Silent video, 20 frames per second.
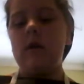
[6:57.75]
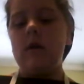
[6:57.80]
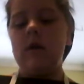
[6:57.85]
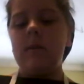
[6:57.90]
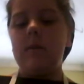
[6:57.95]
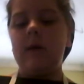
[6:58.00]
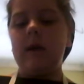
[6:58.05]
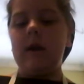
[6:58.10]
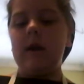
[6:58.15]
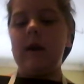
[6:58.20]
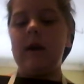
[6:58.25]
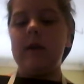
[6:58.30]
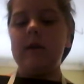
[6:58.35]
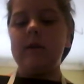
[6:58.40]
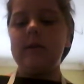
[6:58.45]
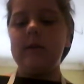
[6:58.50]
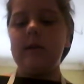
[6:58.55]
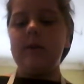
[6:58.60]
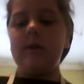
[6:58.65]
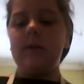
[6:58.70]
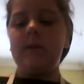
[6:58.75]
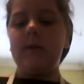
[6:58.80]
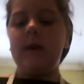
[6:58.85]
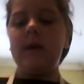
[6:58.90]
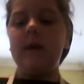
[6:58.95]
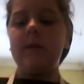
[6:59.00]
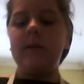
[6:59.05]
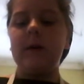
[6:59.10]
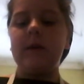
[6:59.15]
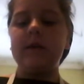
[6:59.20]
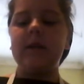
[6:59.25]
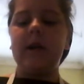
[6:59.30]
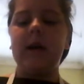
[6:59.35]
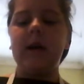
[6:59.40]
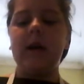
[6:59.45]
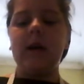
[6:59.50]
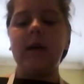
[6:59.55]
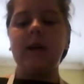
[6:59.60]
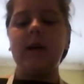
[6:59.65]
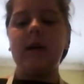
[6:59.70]
Because the peanut
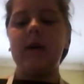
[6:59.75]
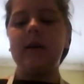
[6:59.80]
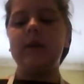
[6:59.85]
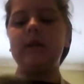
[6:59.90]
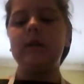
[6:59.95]
butter is